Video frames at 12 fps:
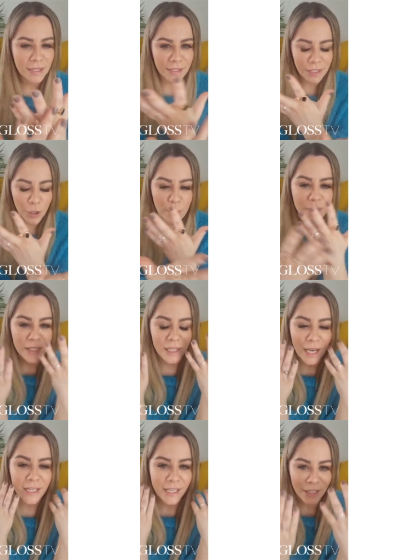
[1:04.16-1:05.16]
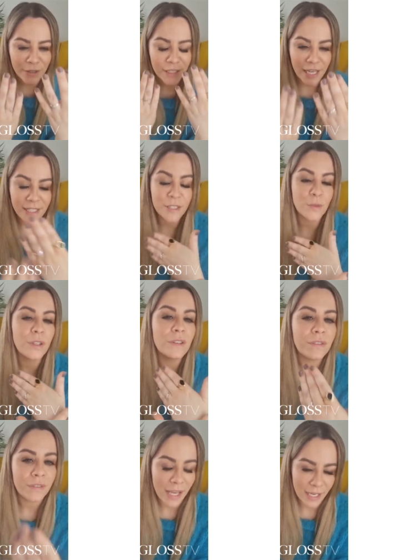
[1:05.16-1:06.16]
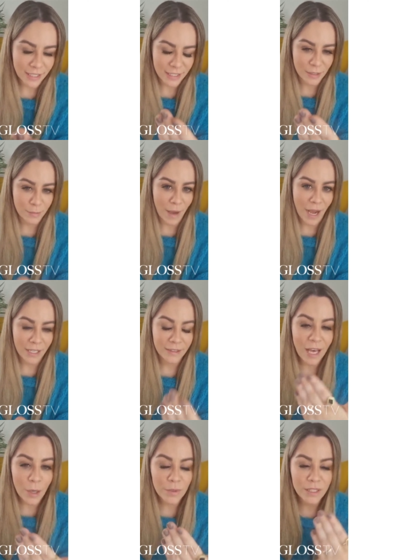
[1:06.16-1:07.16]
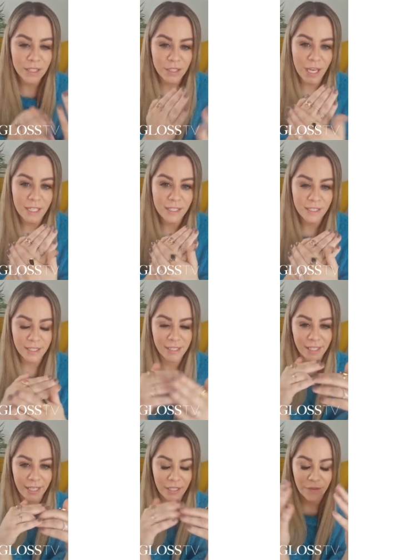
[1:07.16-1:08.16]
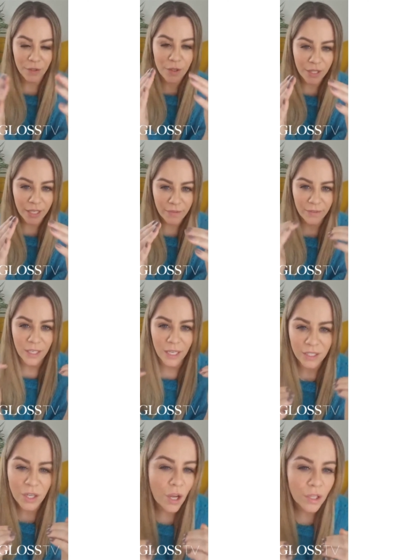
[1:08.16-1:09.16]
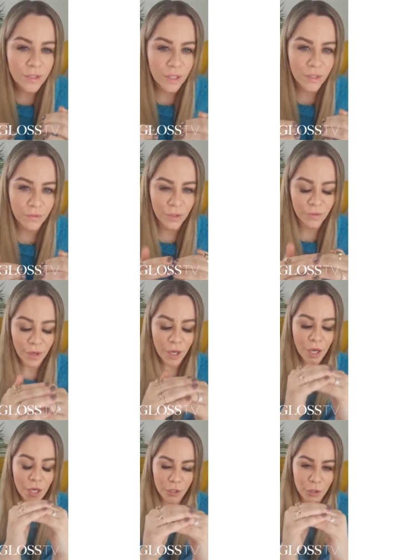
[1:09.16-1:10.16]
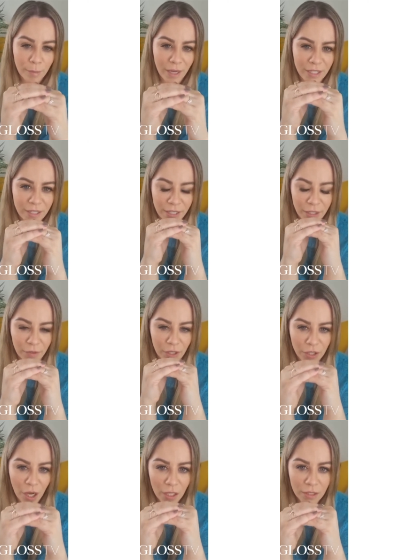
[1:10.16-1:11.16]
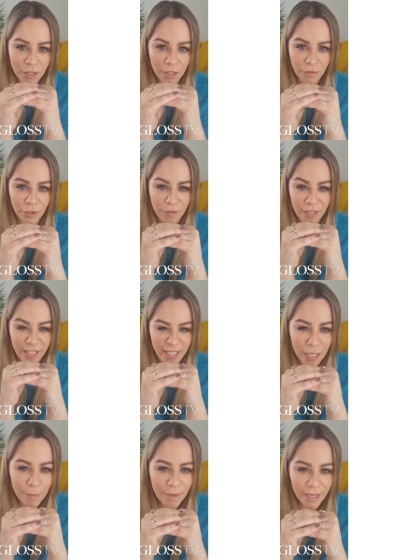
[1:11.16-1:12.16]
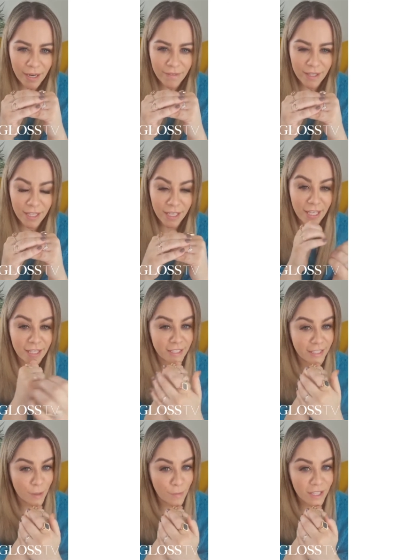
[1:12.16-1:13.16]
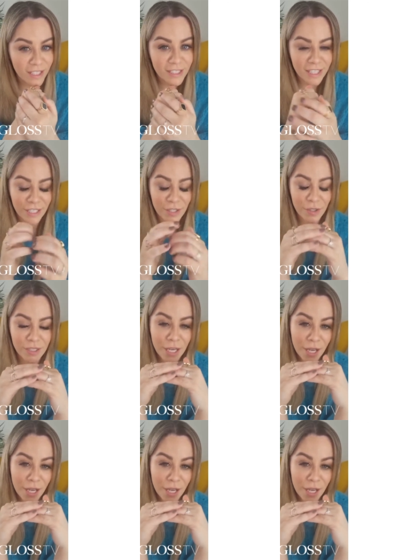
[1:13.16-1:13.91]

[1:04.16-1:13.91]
there's almost an iridescence or a reflectant back. That would suggest that the skin, if you think about like tiles on the roof, you imagine that you've got tiles on a roof that are keeping everything in the same way the skin does.